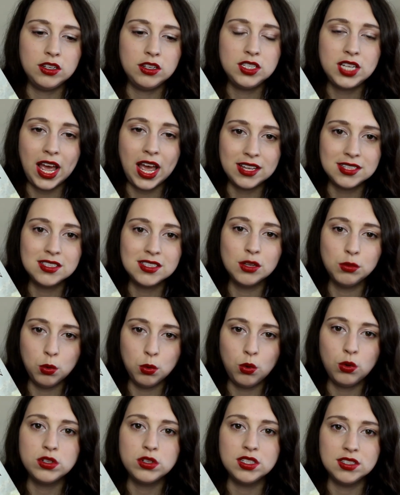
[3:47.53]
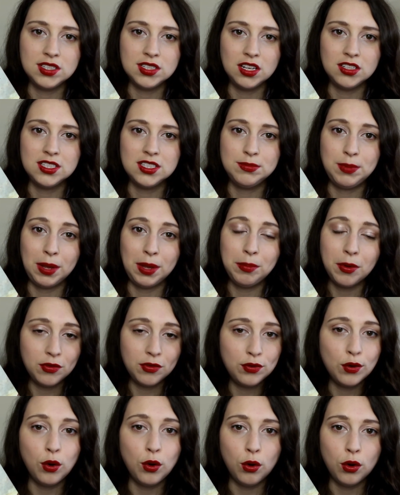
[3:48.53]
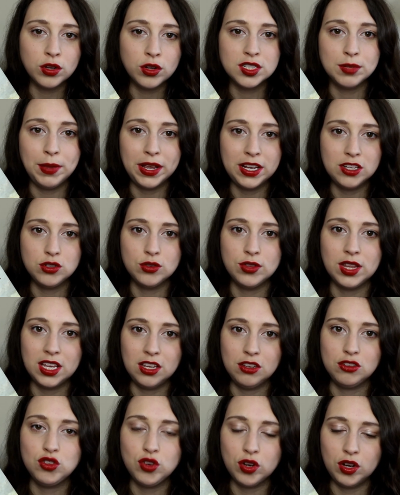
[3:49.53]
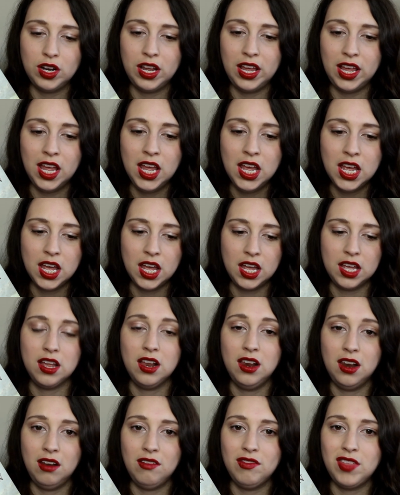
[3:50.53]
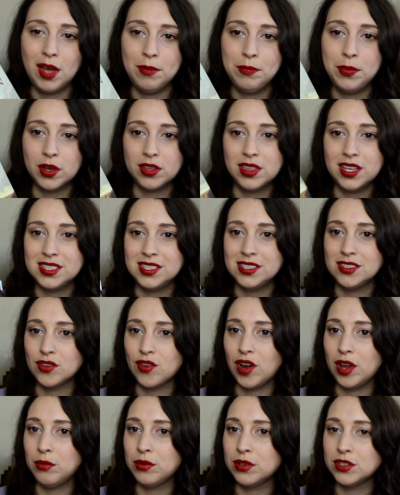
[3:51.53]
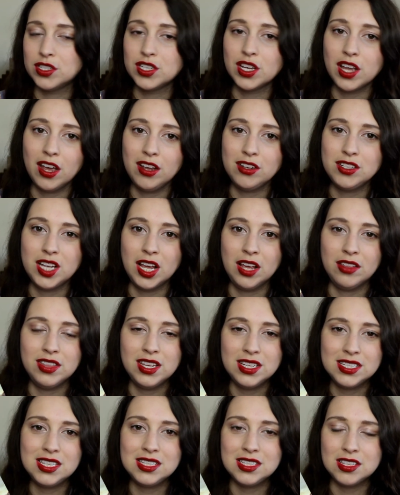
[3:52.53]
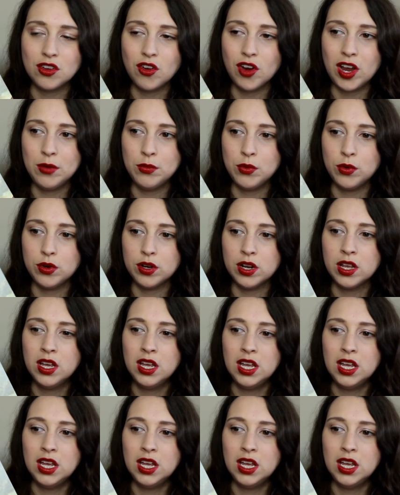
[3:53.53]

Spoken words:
test the water, so to speak, before to make sure that you truly are going to love that book, this is a great one to go to. This is a great one